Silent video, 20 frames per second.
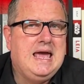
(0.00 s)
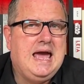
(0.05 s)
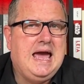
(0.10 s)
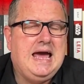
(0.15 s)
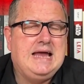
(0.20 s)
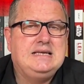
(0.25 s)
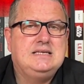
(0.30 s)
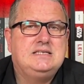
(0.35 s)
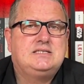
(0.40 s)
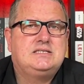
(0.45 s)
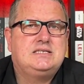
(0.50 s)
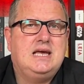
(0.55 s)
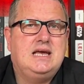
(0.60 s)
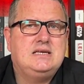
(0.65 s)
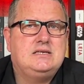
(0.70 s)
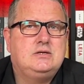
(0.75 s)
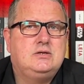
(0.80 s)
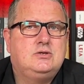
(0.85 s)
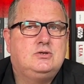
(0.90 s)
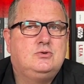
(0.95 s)
and is
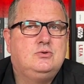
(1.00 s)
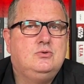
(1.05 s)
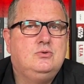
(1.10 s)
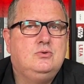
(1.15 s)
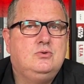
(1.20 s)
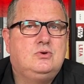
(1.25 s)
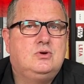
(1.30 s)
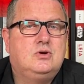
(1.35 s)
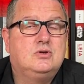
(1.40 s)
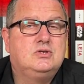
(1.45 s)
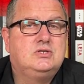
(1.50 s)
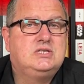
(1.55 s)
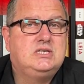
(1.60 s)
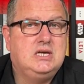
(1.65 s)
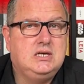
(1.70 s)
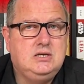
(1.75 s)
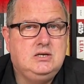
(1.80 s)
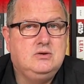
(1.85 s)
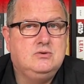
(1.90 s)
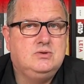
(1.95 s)
set to
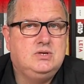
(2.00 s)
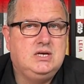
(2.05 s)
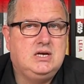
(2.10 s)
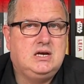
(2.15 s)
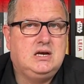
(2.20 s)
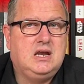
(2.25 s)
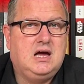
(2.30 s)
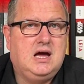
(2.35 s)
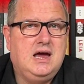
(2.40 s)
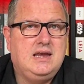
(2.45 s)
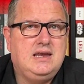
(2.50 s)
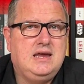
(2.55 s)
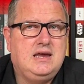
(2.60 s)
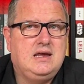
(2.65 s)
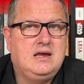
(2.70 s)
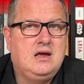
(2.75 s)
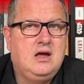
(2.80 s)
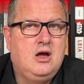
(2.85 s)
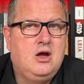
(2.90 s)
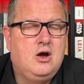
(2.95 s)
continue
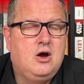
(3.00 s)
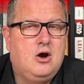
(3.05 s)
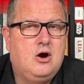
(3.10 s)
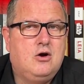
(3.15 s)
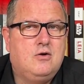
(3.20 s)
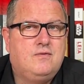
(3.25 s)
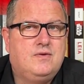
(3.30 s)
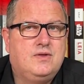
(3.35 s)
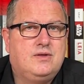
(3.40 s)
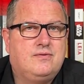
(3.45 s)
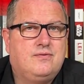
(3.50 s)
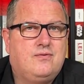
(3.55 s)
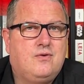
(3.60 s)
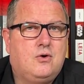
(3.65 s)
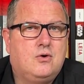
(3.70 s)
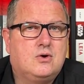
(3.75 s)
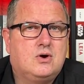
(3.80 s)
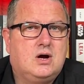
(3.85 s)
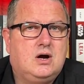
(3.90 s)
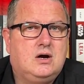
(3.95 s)
declining over the
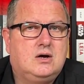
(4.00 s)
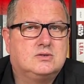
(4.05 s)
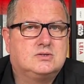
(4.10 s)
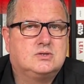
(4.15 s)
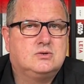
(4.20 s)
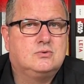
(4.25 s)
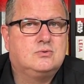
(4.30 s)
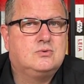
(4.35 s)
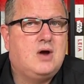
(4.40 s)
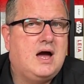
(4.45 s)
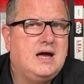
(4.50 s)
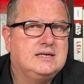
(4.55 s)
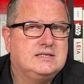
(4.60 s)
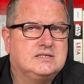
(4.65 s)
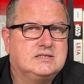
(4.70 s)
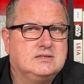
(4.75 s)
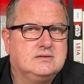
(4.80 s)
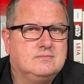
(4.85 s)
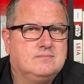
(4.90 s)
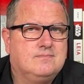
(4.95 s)
forecast
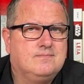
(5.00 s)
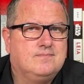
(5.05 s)
horizon.